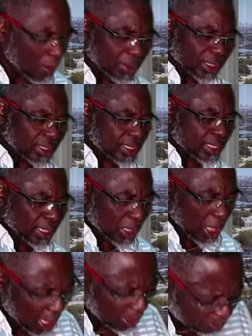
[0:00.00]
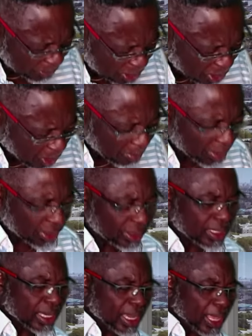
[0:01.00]
coming. Help is coming.
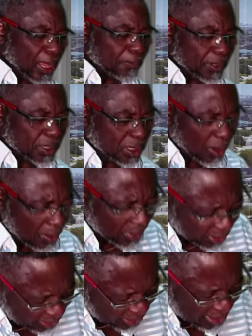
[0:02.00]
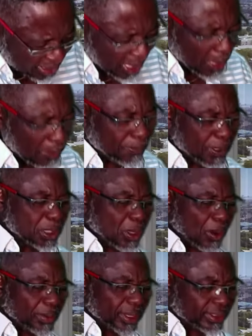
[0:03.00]
Help is coming. Help is
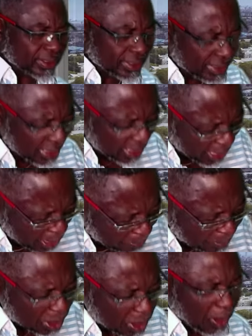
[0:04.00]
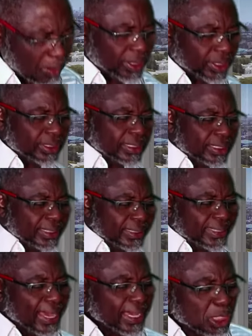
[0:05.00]
coming. Help is coming.
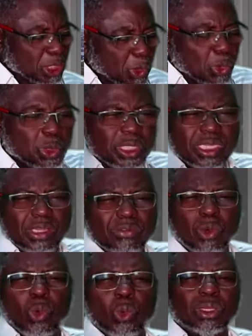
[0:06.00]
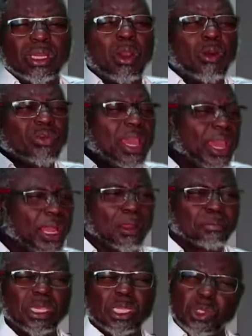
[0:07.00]
The exclusive owner of
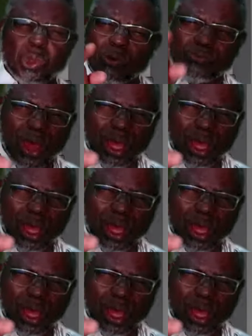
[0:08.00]
help is your